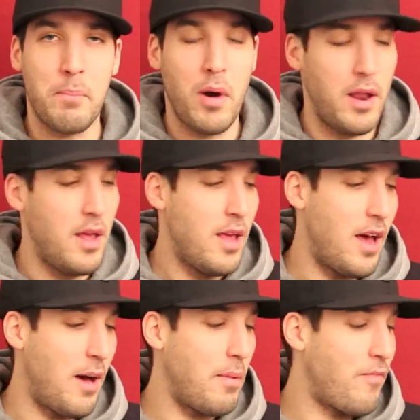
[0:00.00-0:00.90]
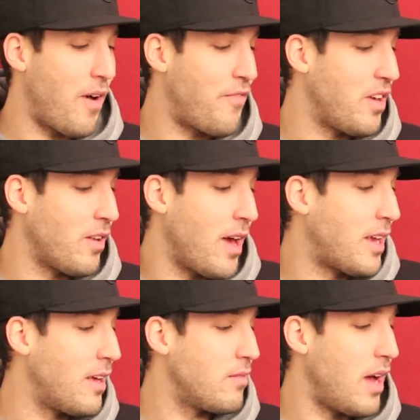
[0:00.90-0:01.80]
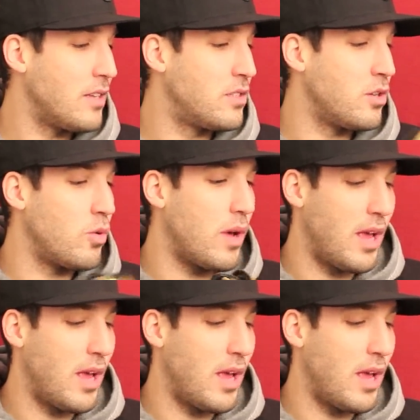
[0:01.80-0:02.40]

but um, if I feel like it, I do.